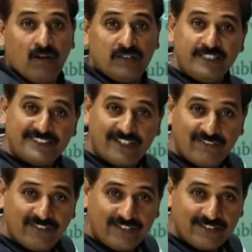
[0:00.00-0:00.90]
On the
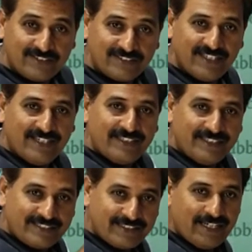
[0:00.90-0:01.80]
surface.
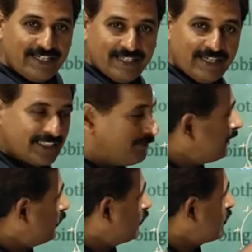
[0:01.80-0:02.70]
This idea has
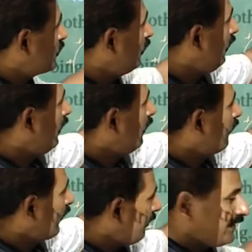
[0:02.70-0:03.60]
been used to
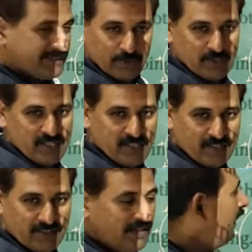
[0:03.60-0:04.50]
frame this question.